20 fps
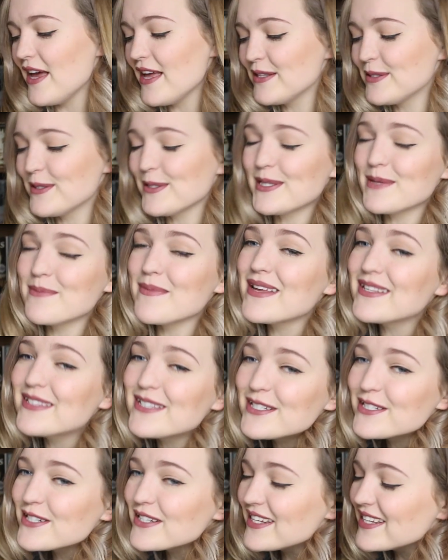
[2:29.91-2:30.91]
And so the
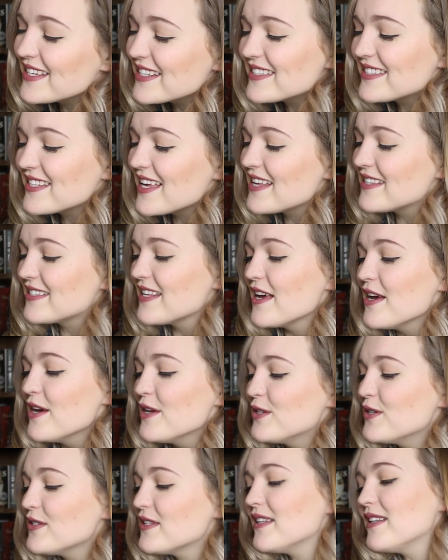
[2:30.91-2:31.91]
message in here says,
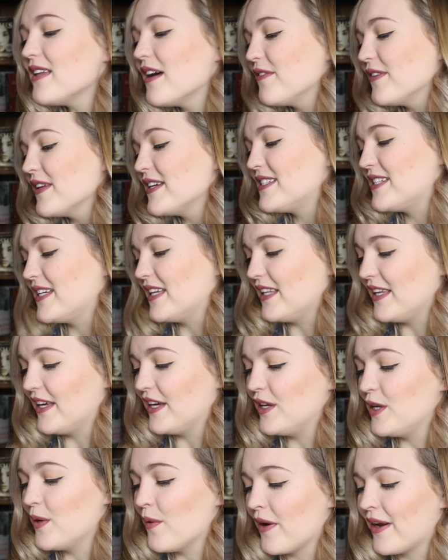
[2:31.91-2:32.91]
to the lovely
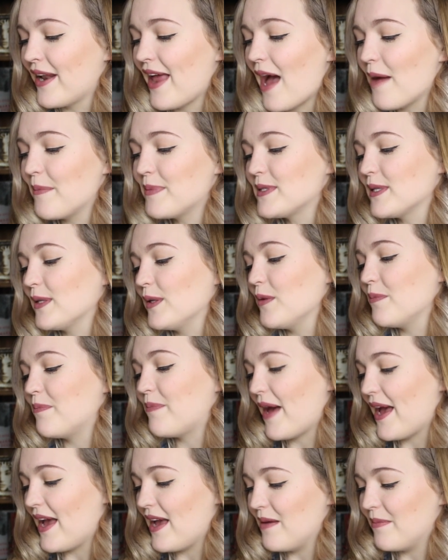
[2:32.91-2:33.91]
Tilly, you are an absolute
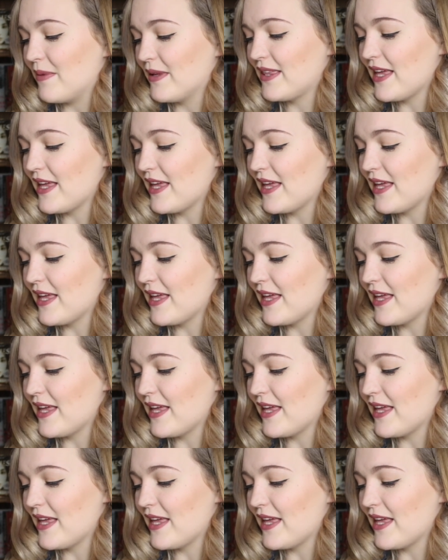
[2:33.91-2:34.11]
babe.